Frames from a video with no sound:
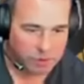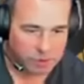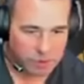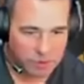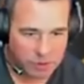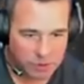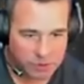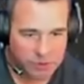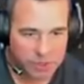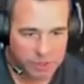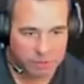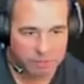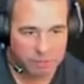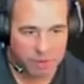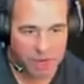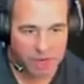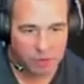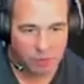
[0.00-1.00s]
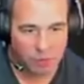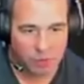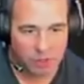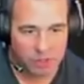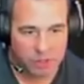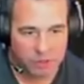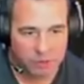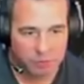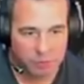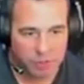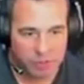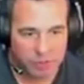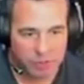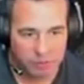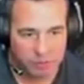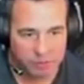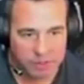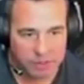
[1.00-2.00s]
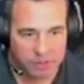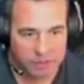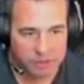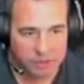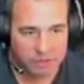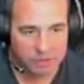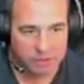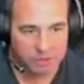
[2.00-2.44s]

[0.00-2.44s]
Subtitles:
Looks like Mach 1 is pretty good with this.